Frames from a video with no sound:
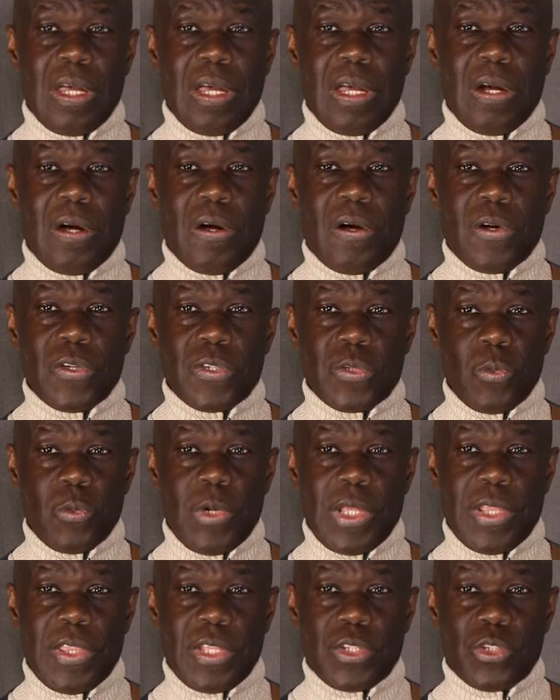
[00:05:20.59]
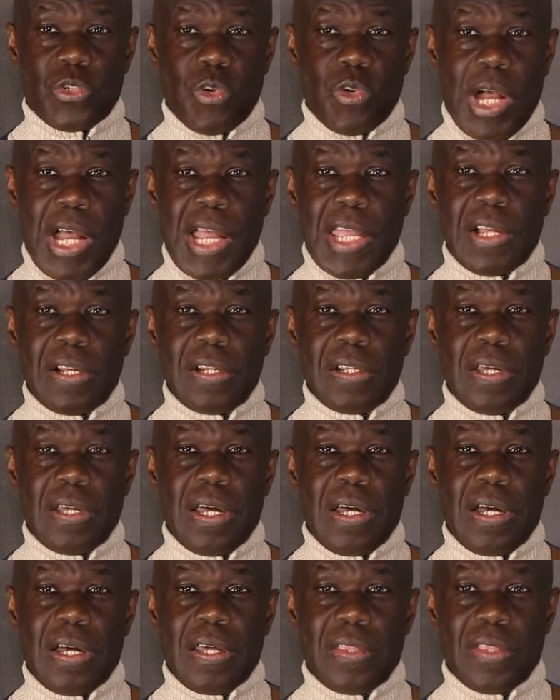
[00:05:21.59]
Also, well, the trial,
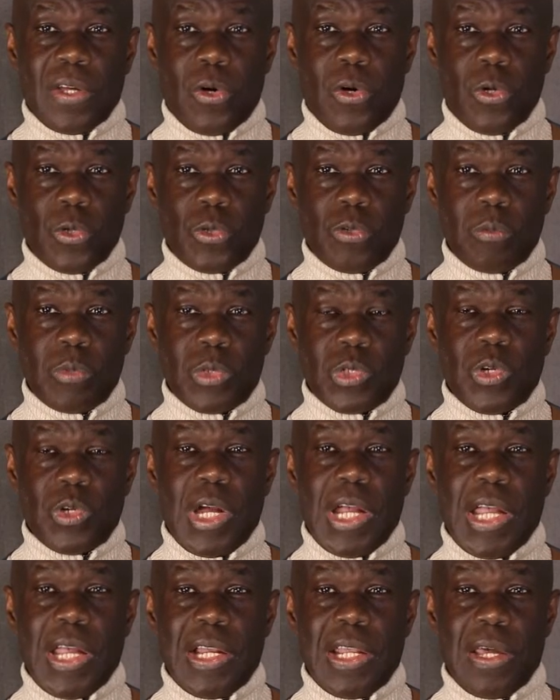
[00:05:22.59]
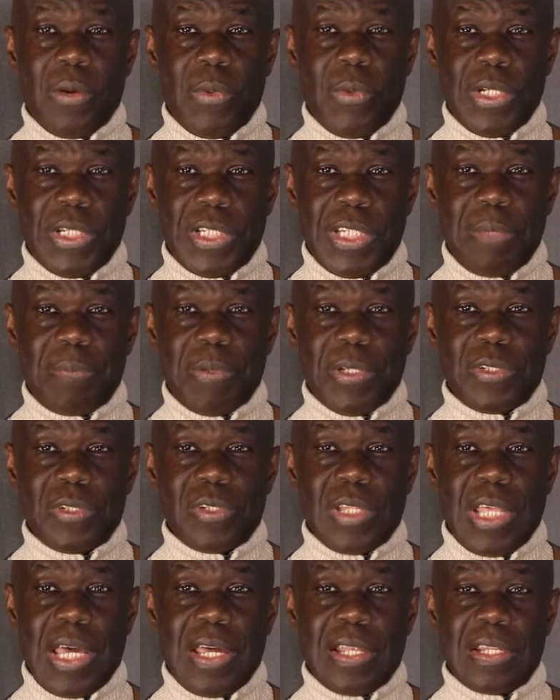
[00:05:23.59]
the courtroom trial, I went deep
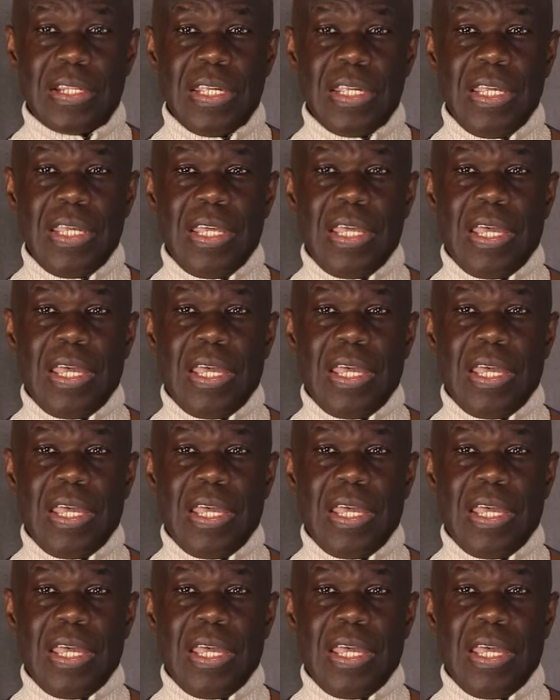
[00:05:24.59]
into that.